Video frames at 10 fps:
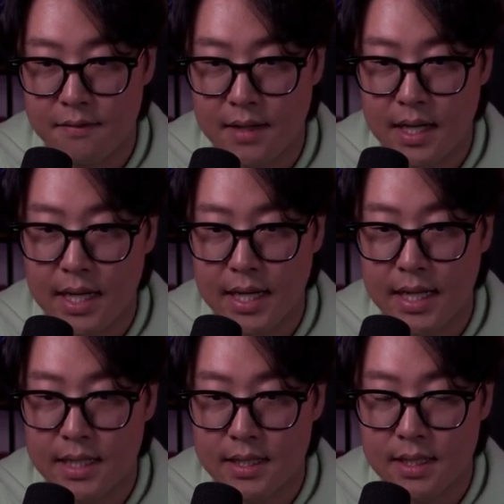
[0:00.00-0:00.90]

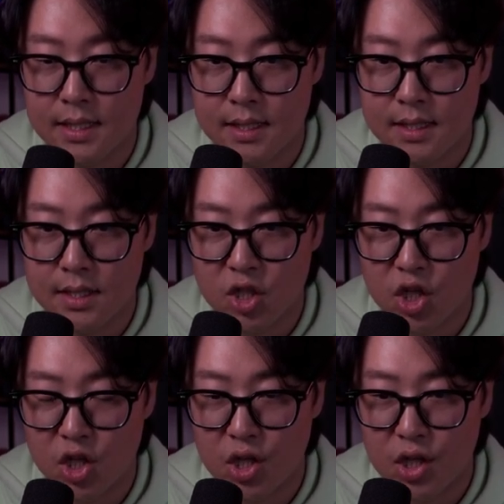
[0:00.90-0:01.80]
find
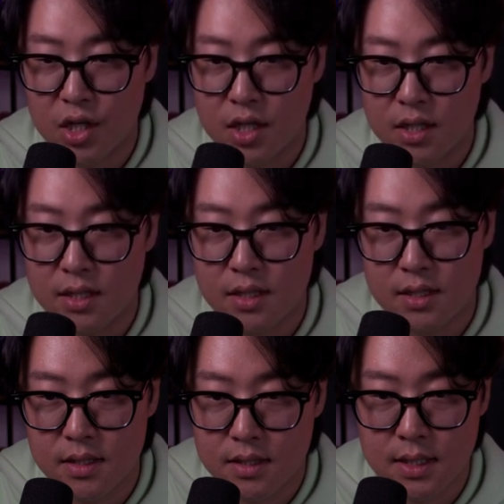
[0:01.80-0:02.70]
card,
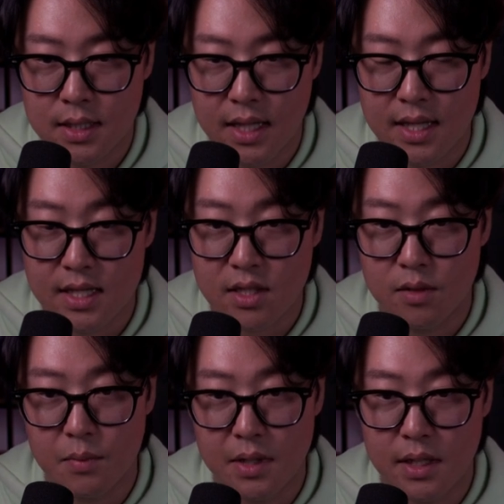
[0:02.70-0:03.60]
and that's
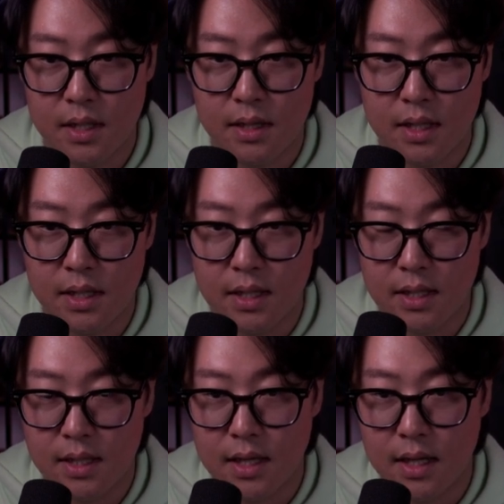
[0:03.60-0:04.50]
going to be
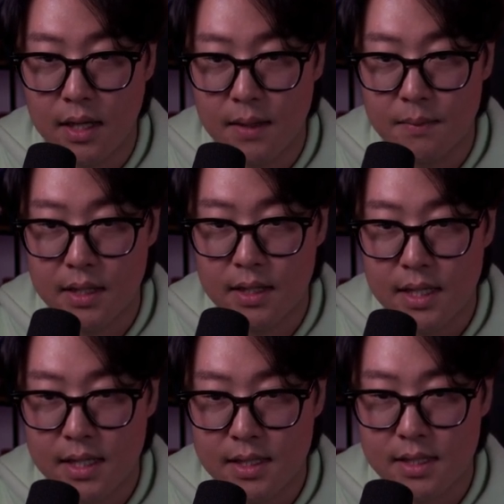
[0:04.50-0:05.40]
the
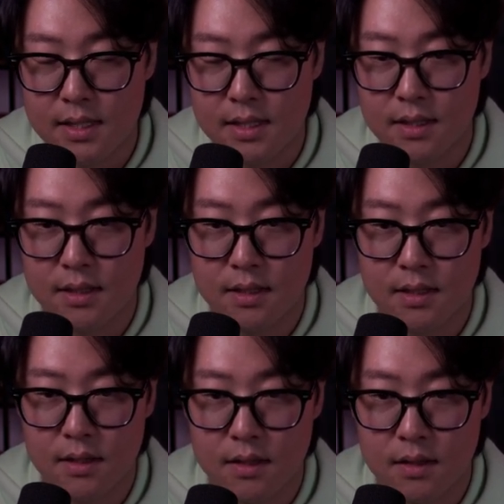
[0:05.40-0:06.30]
index,
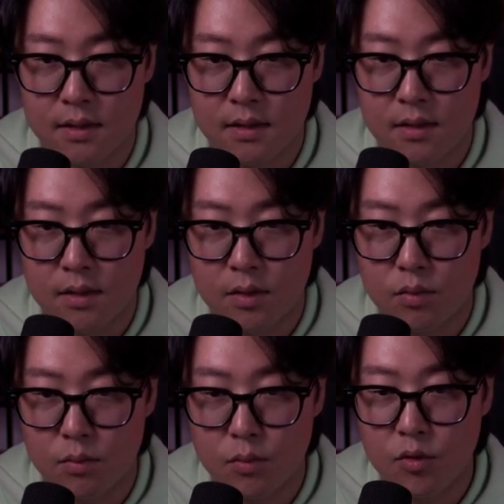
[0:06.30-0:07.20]

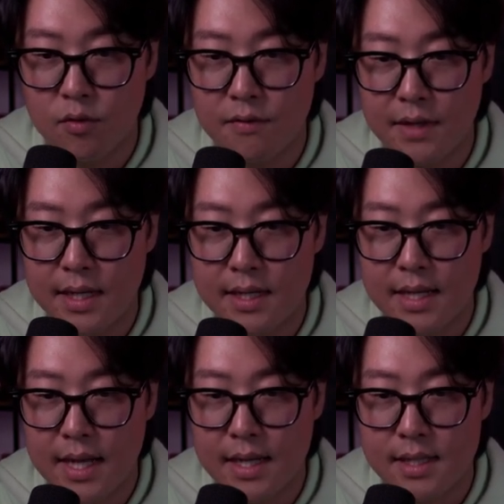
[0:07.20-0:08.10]
remove
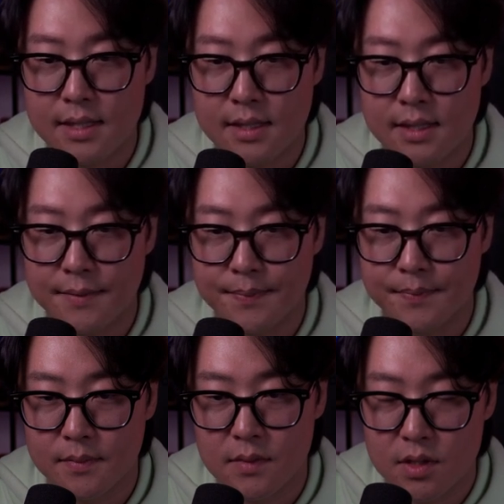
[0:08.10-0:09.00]
index.
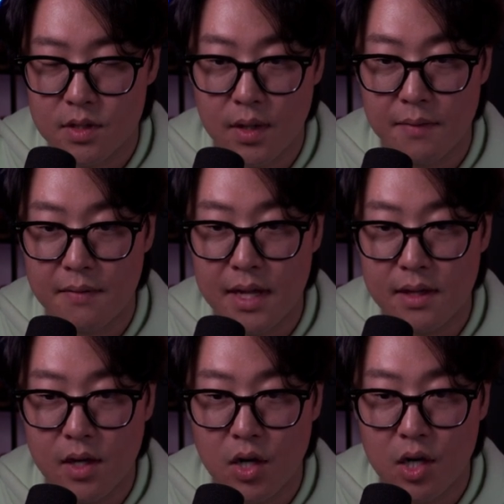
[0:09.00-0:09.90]
So I find
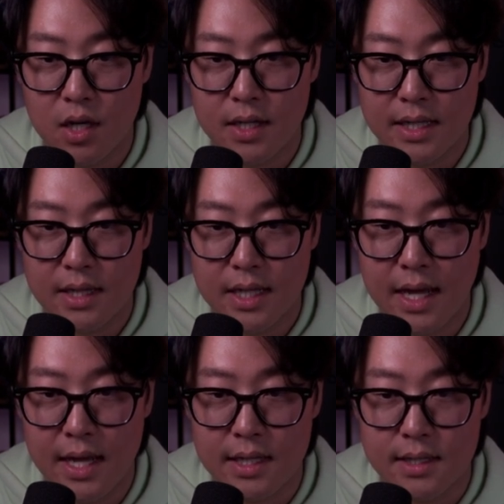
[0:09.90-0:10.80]
the card in the
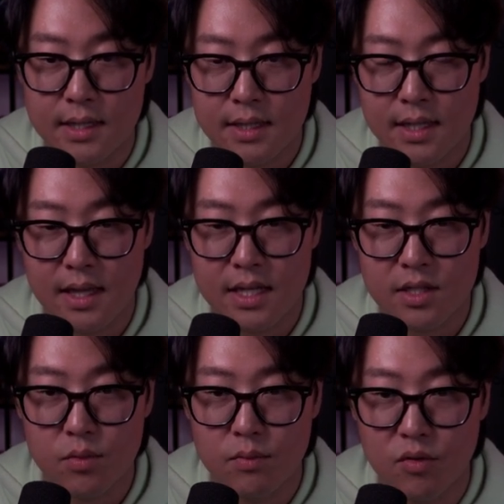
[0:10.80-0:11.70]
hand, and that's
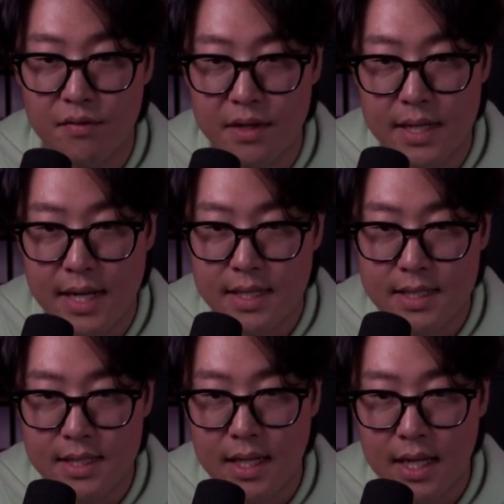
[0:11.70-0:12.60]
the remove index.